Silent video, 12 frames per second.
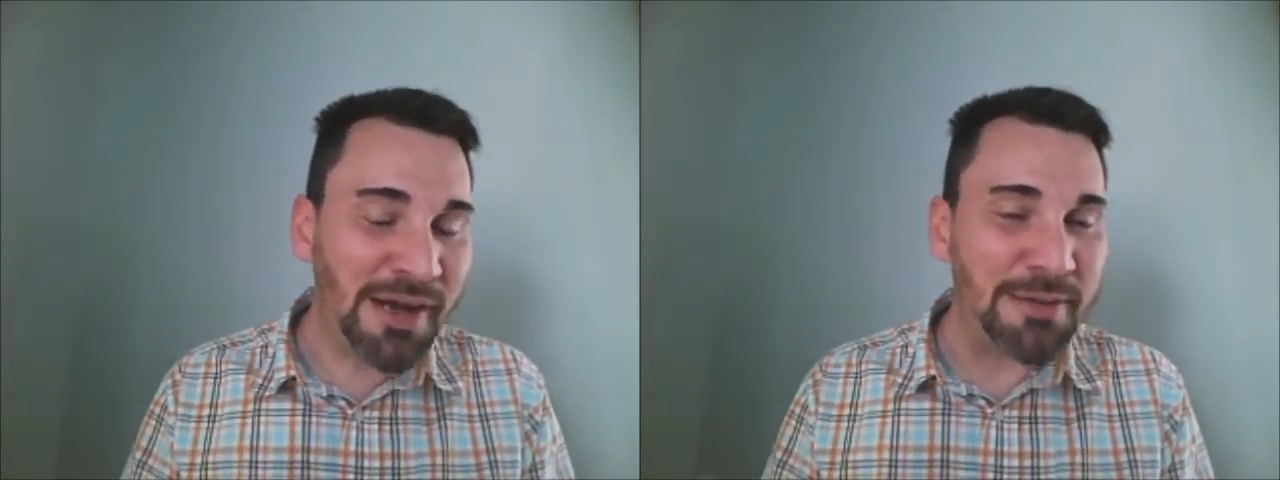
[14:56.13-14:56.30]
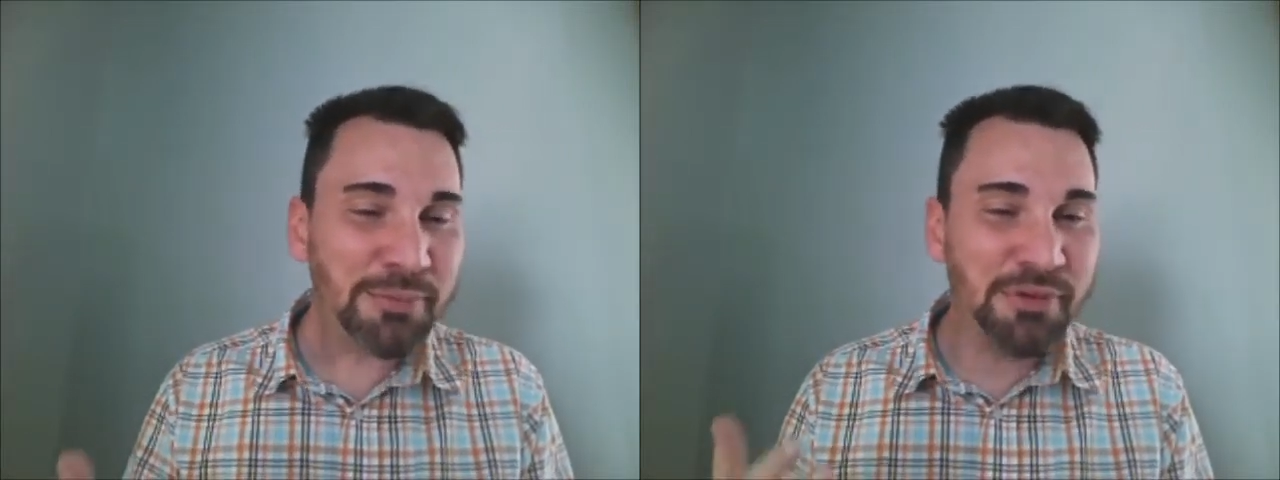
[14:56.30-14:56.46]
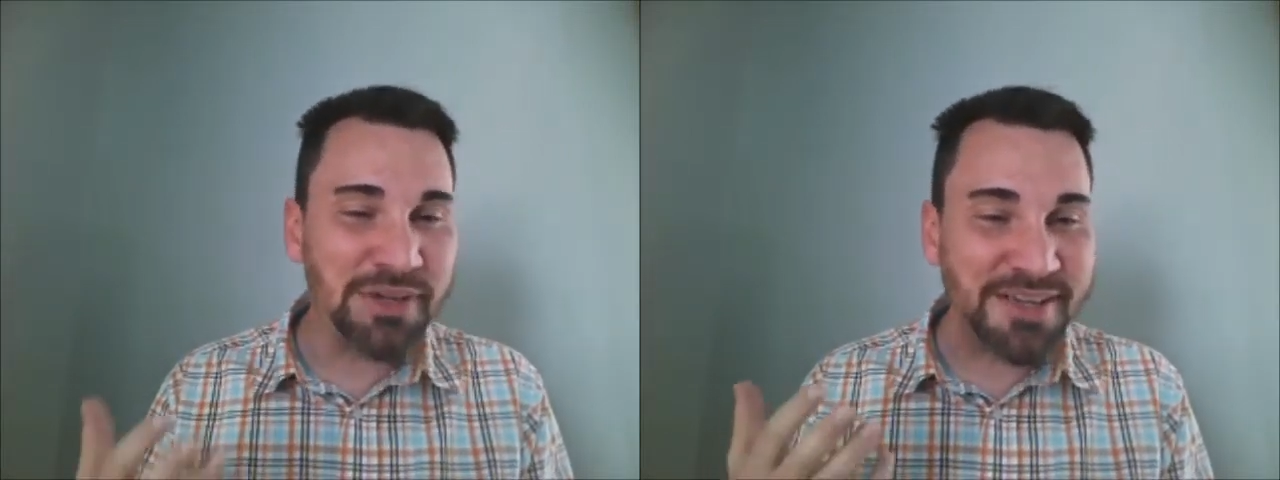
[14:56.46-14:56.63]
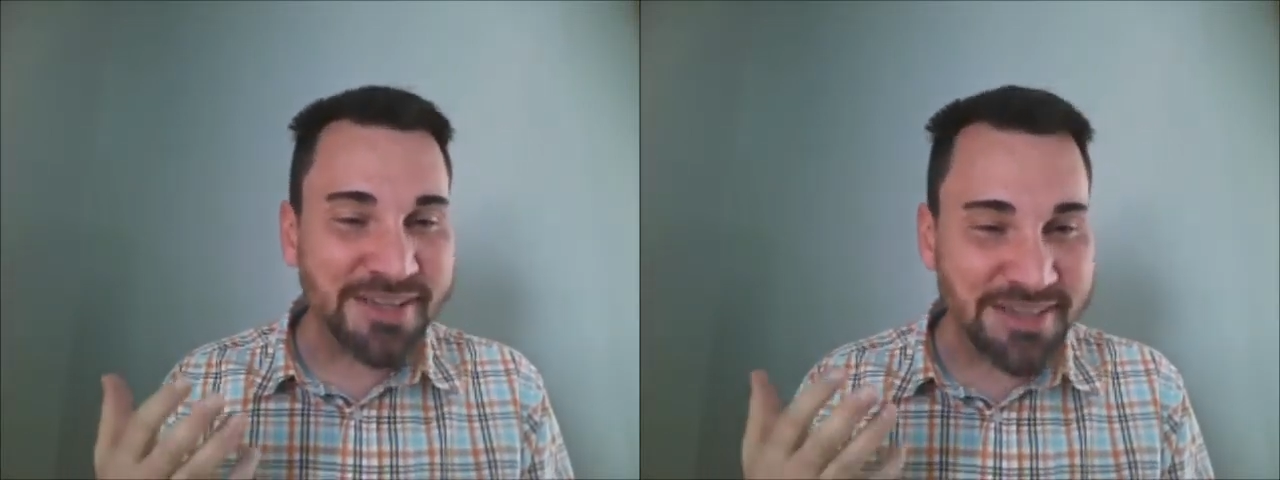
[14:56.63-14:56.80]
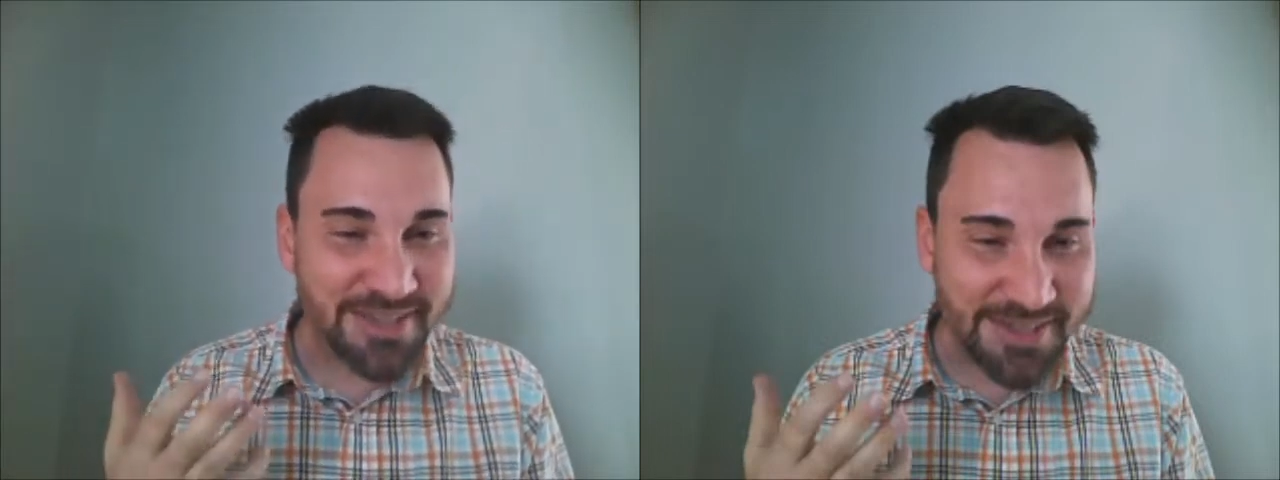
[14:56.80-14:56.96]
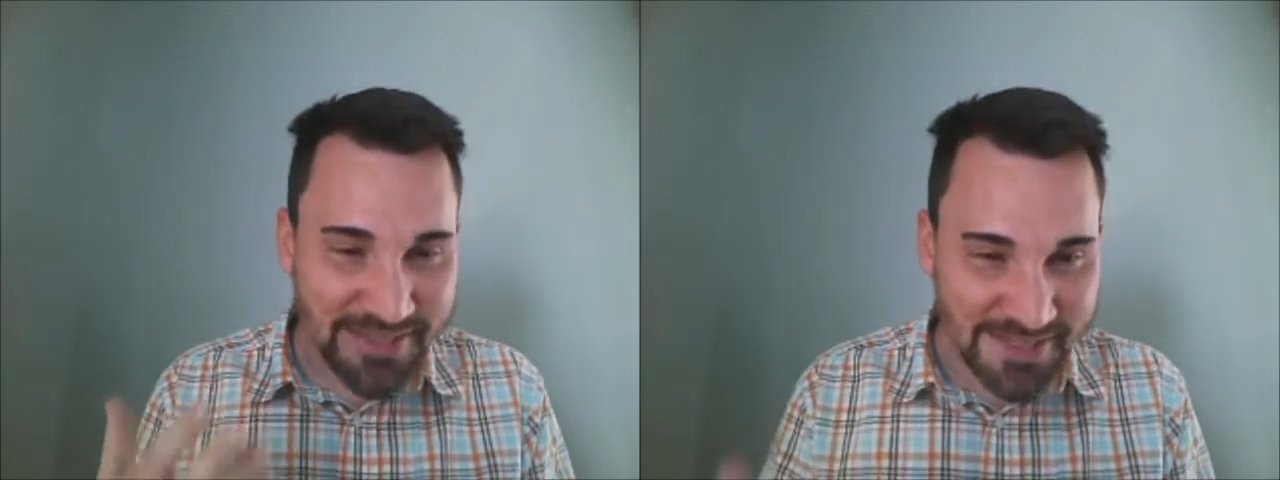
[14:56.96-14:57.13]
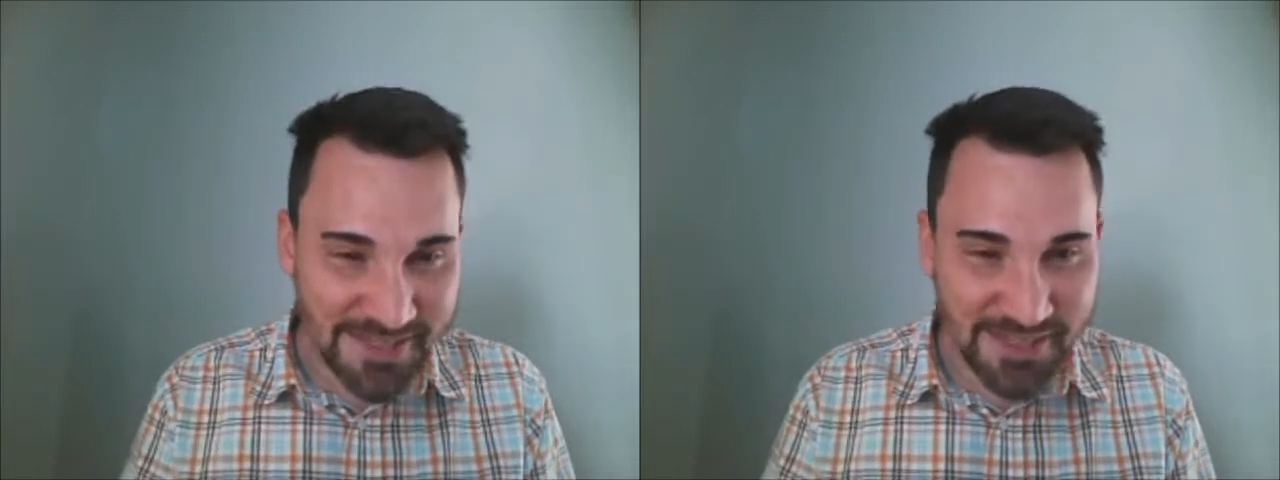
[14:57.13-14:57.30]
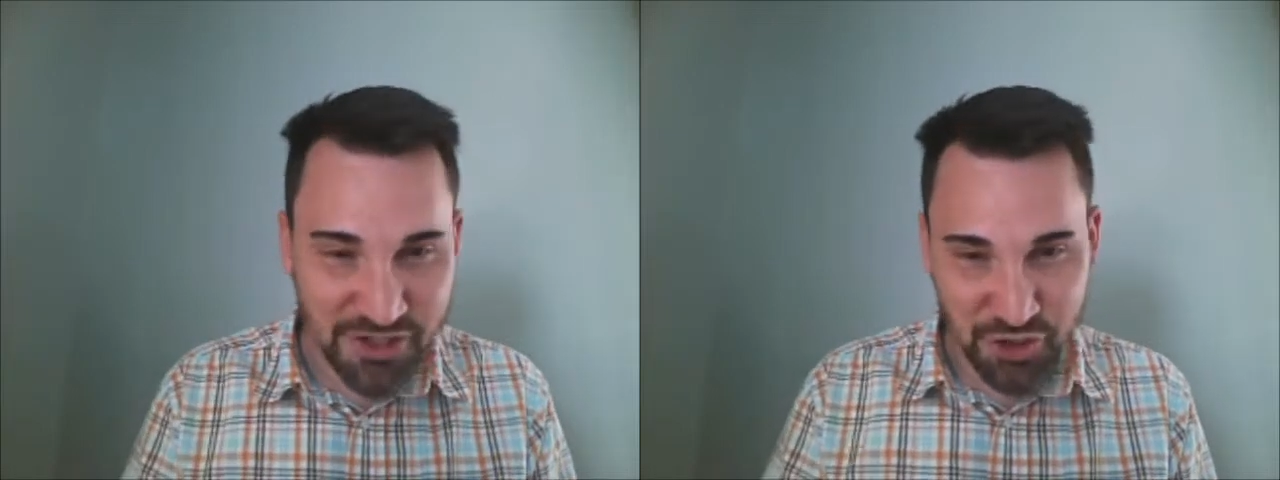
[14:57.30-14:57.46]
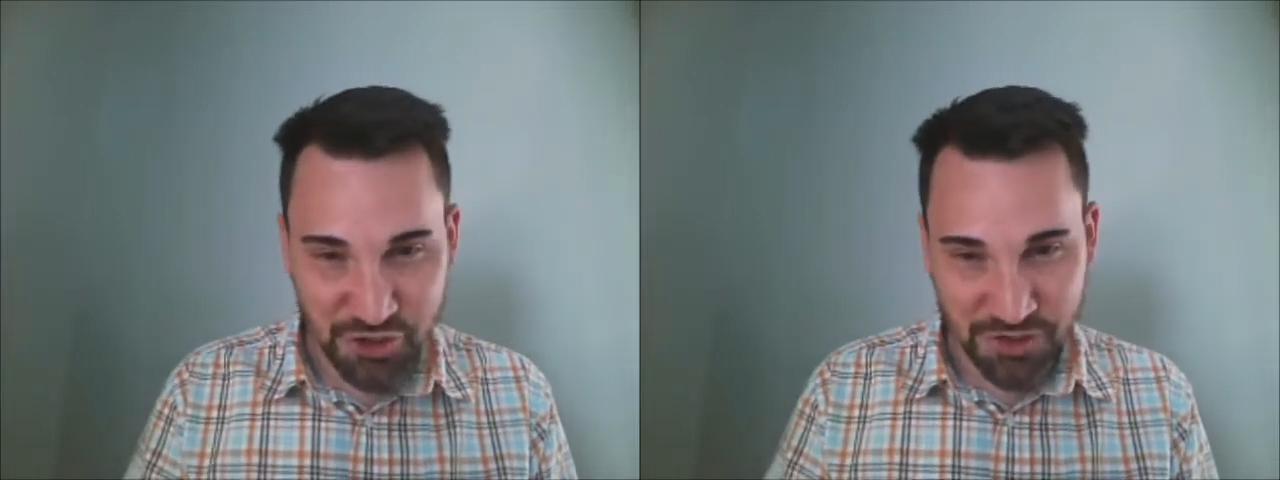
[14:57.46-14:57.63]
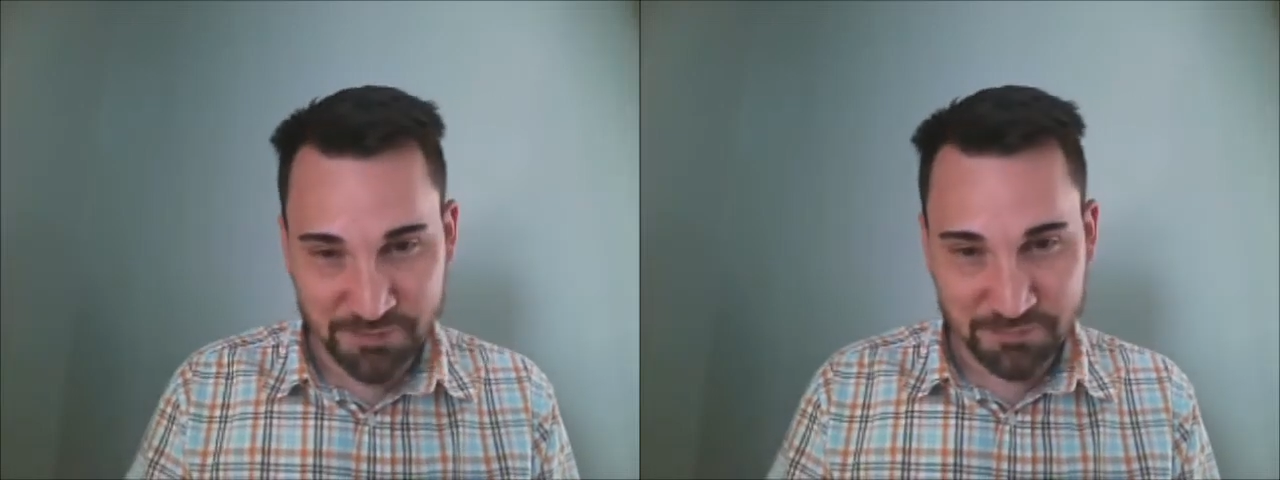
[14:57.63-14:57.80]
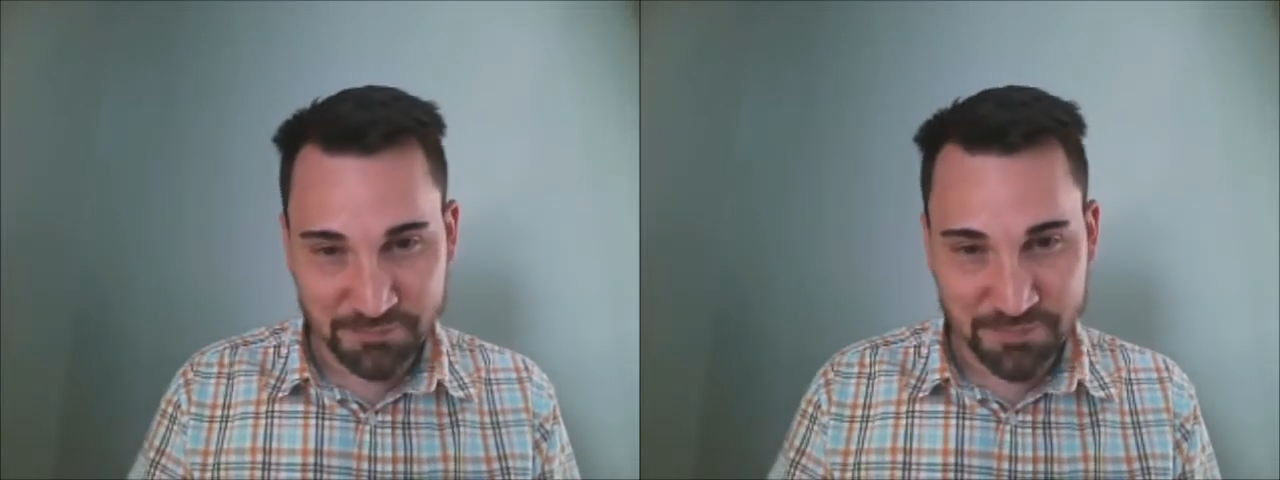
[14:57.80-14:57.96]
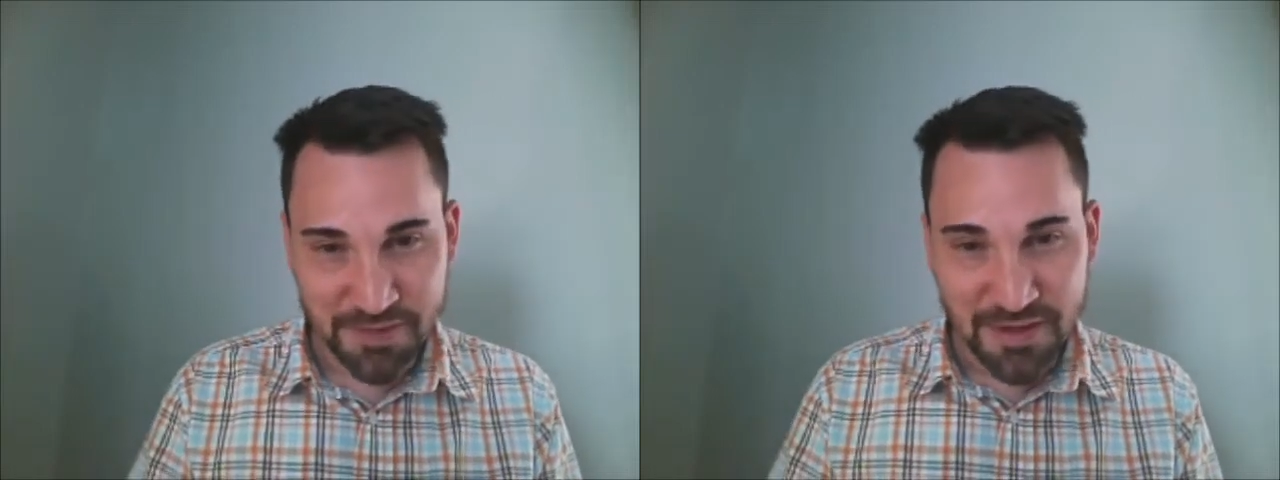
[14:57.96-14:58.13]
They have their own
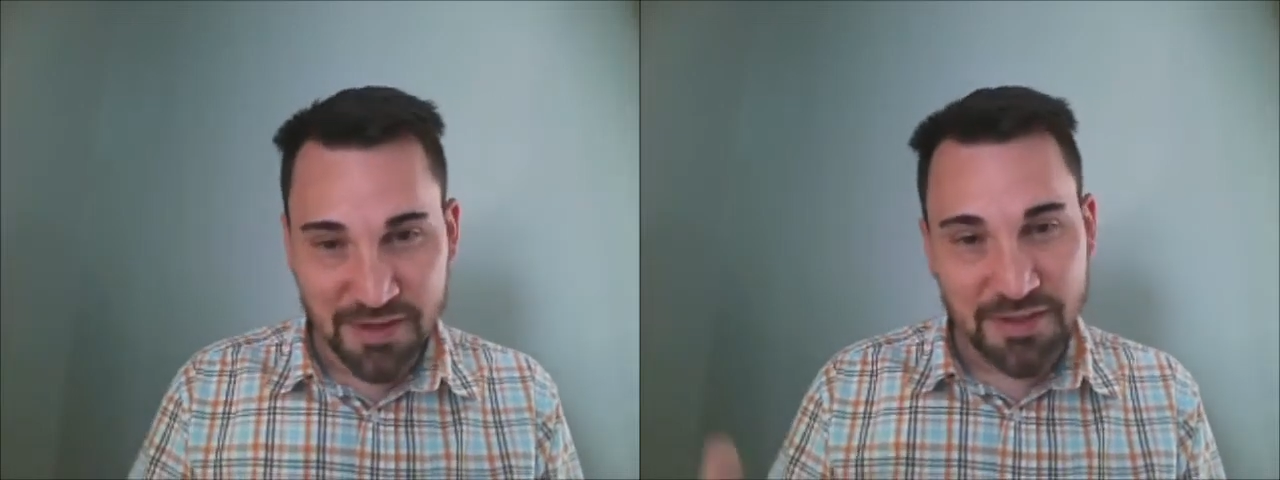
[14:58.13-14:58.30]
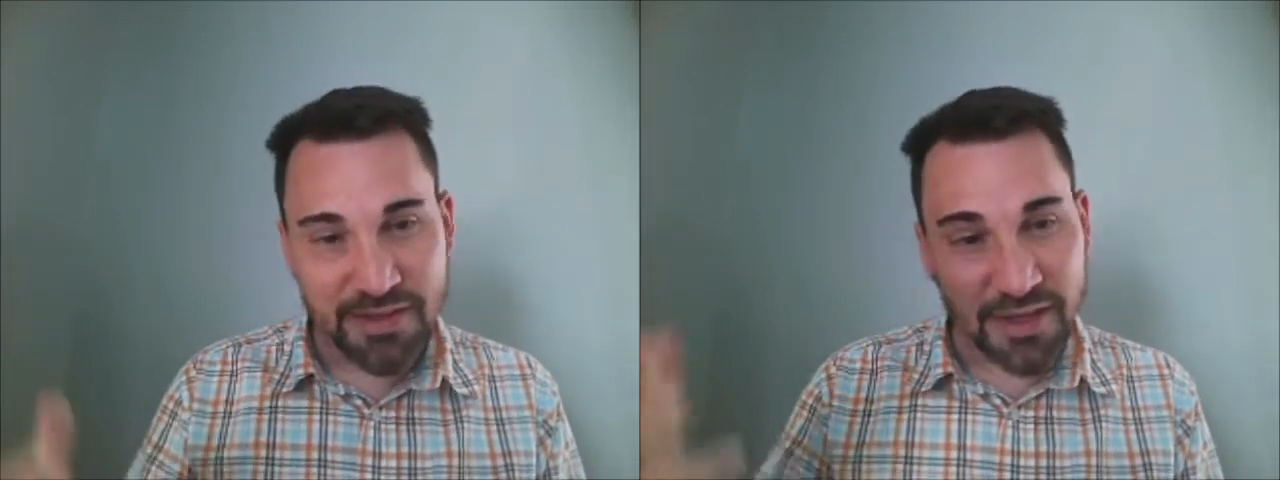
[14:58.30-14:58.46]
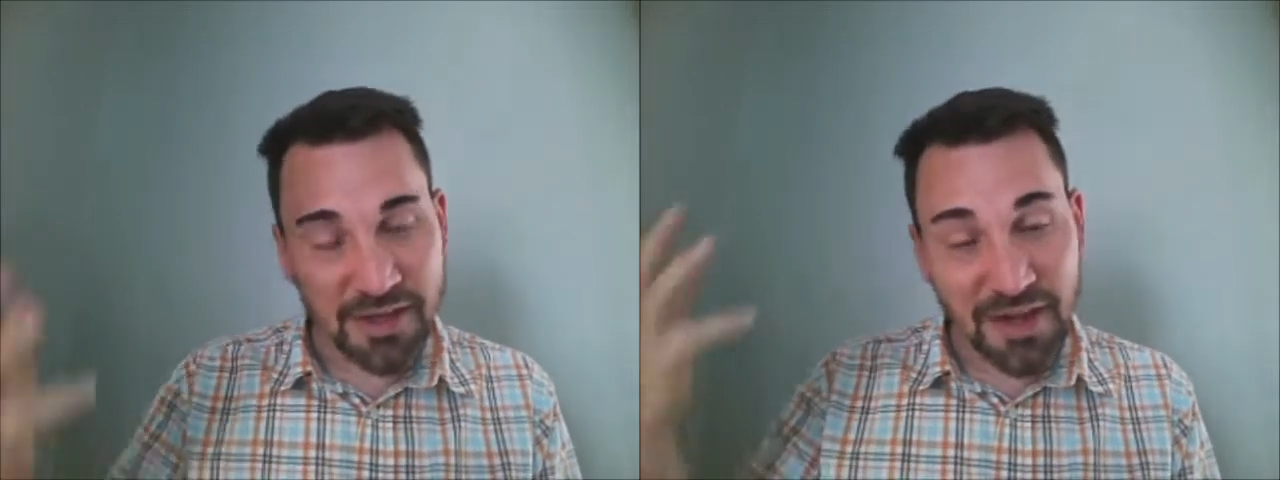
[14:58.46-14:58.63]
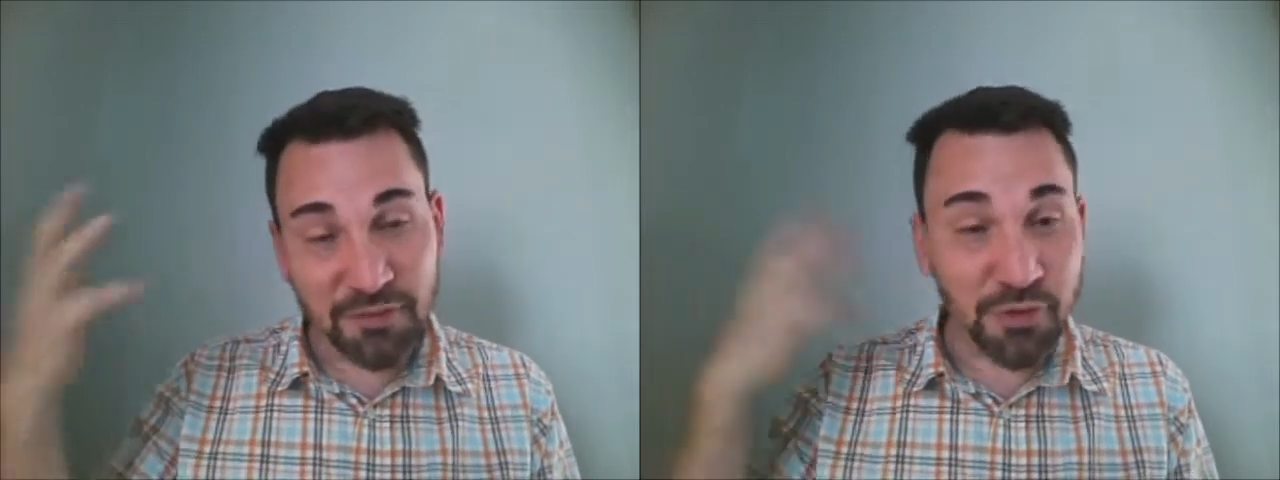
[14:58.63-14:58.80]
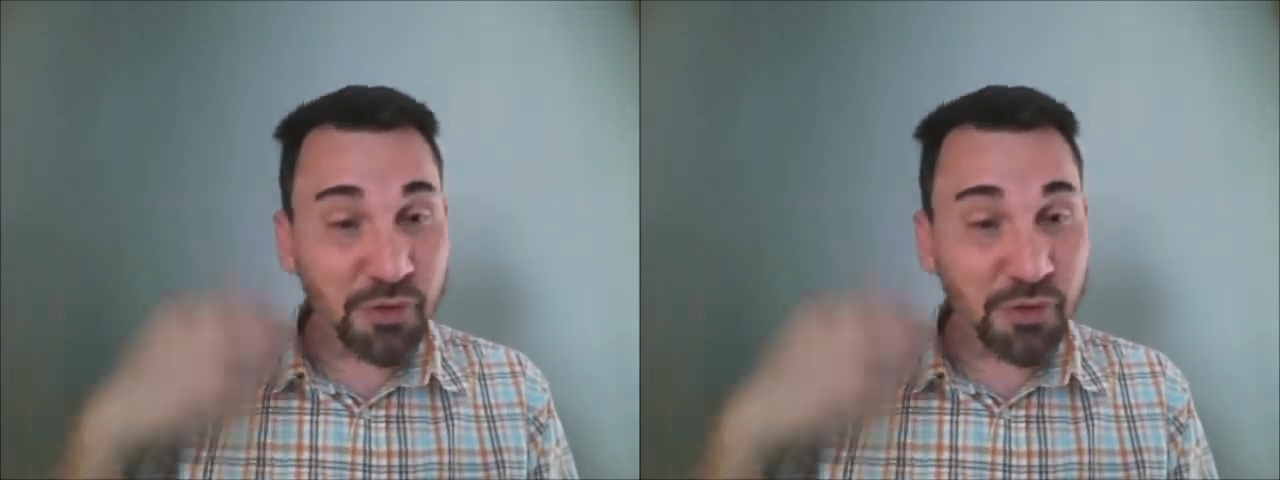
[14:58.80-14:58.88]
philosophical understandings.